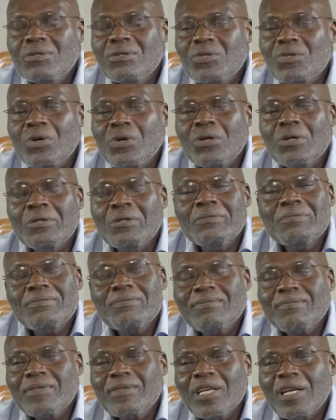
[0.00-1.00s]
So,
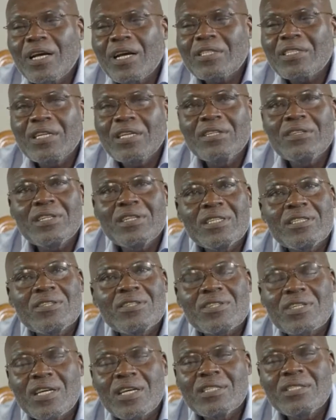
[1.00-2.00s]
at any rate,
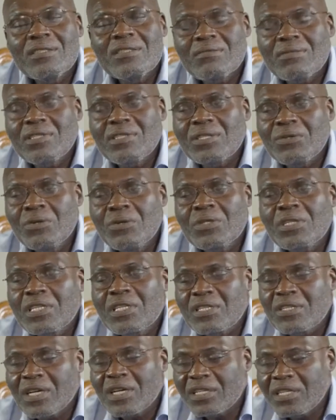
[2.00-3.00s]
he said the good
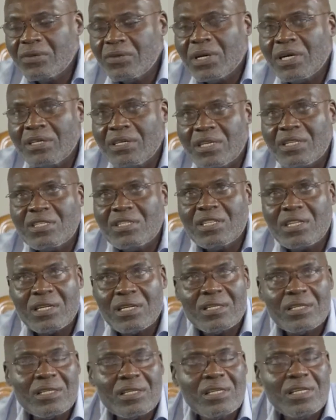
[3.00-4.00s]
thing is that they will address
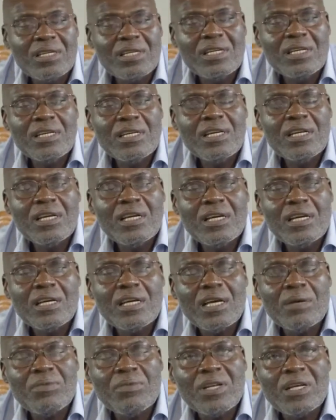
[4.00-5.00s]
the
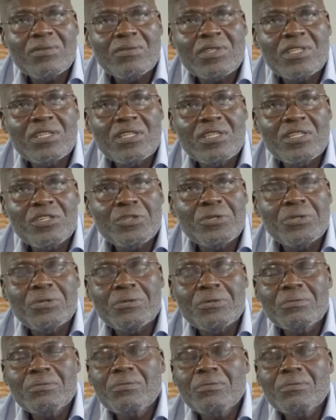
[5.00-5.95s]
epilepsy issue.